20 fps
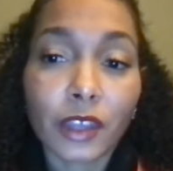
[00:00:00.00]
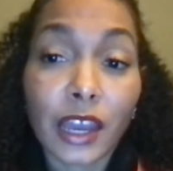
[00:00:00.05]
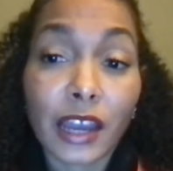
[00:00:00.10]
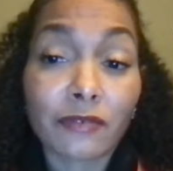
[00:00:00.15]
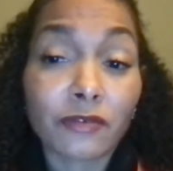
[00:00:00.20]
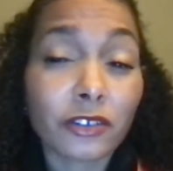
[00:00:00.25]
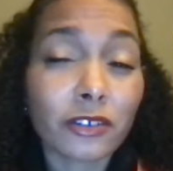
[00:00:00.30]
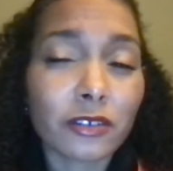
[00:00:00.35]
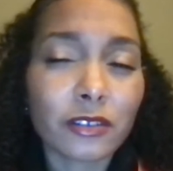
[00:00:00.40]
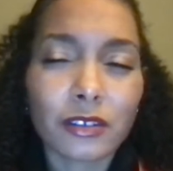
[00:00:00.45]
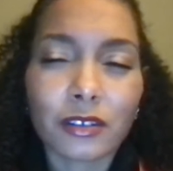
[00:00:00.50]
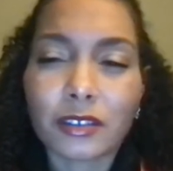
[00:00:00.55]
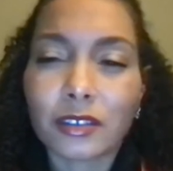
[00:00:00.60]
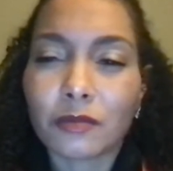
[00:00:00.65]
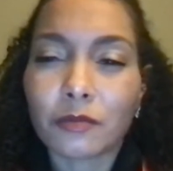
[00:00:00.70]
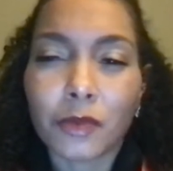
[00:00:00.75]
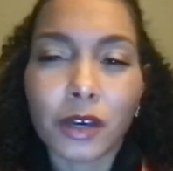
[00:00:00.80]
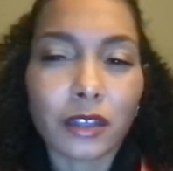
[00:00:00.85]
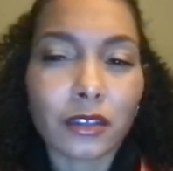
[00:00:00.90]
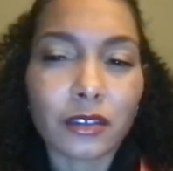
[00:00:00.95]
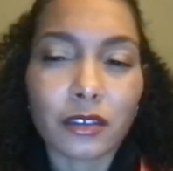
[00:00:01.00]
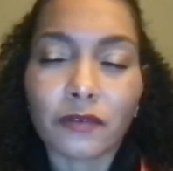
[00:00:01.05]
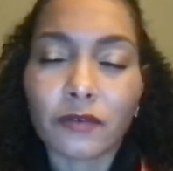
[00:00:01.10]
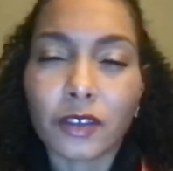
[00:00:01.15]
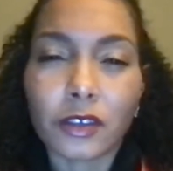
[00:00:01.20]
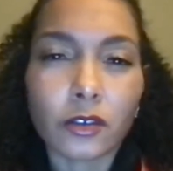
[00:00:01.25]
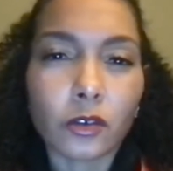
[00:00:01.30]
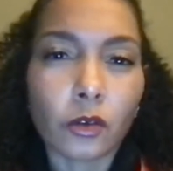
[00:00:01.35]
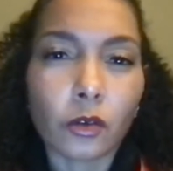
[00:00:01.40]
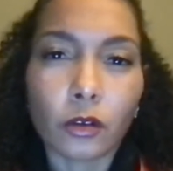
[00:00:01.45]
After 6 months of
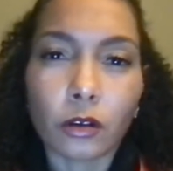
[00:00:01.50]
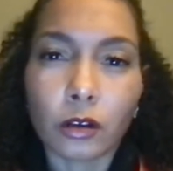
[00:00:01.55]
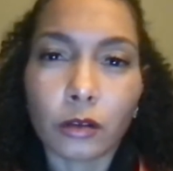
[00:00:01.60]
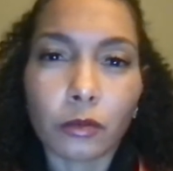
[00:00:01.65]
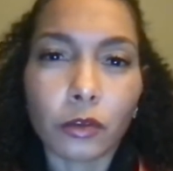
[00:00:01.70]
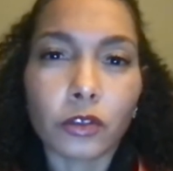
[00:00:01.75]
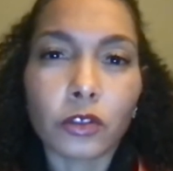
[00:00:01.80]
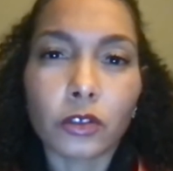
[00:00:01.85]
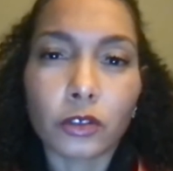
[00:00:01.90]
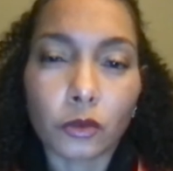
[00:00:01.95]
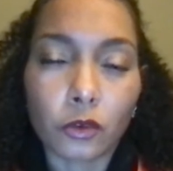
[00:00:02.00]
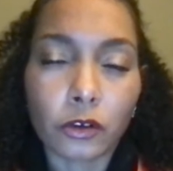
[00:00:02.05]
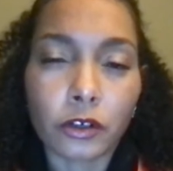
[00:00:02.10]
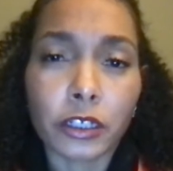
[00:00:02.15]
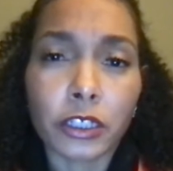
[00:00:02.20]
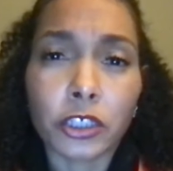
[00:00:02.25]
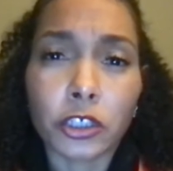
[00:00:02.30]
this horrible story,